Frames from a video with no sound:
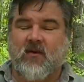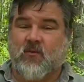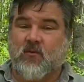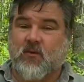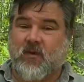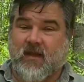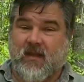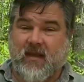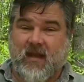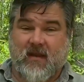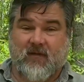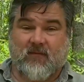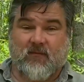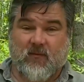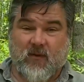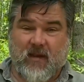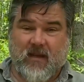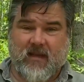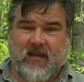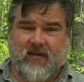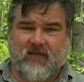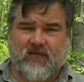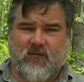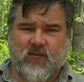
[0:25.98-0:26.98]
We can have
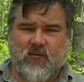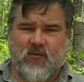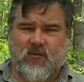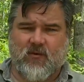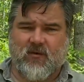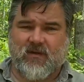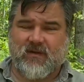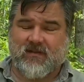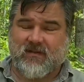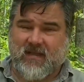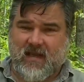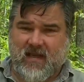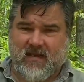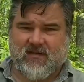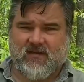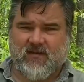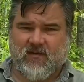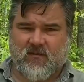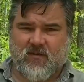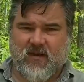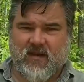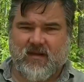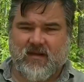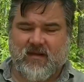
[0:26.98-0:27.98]
ready for
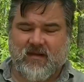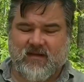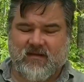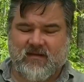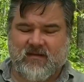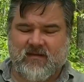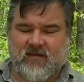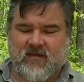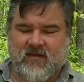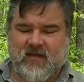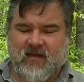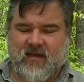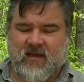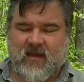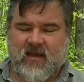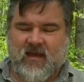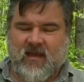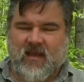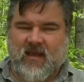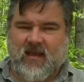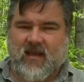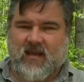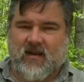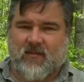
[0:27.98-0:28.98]
disaster readiness.
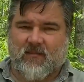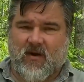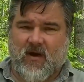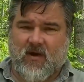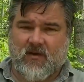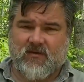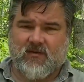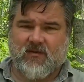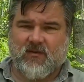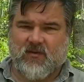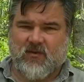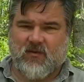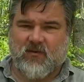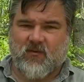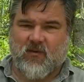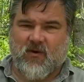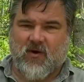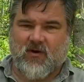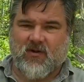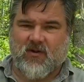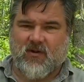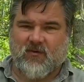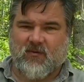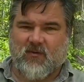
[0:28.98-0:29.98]
And I'm also going to
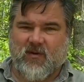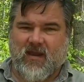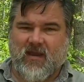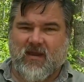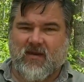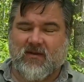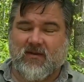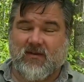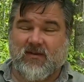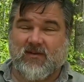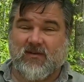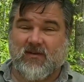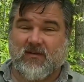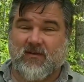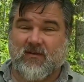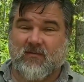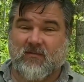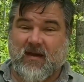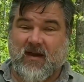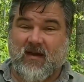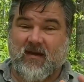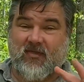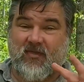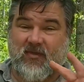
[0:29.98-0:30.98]
walk you around and show you
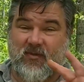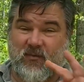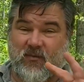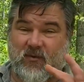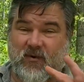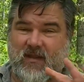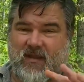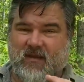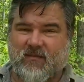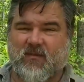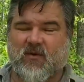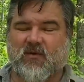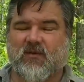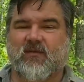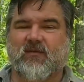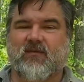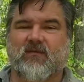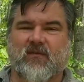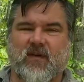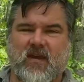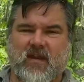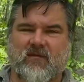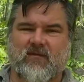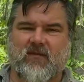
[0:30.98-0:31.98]
my 3 most
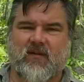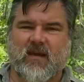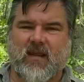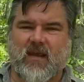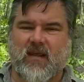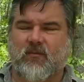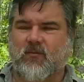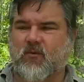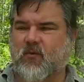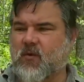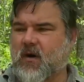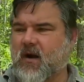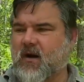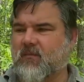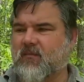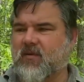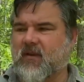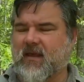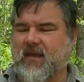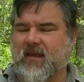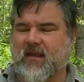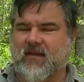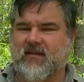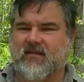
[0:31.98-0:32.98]
favorite edible wild
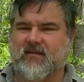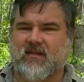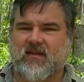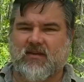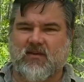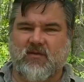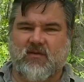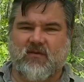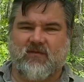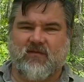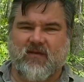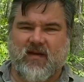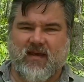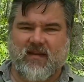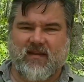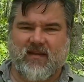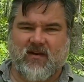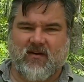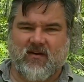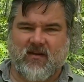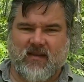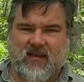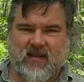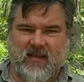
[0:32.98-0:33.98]
plants that you can find
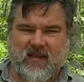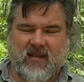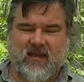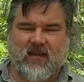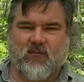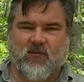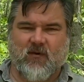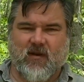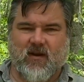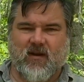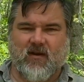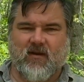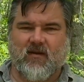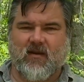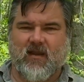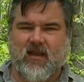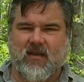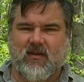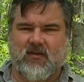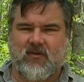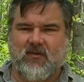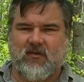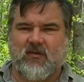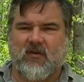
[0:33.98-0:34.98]
nearly anywhere
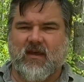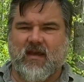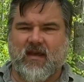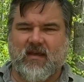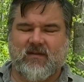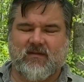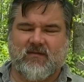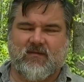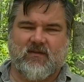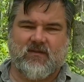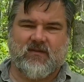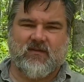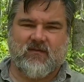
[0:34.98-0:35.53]
and utilize for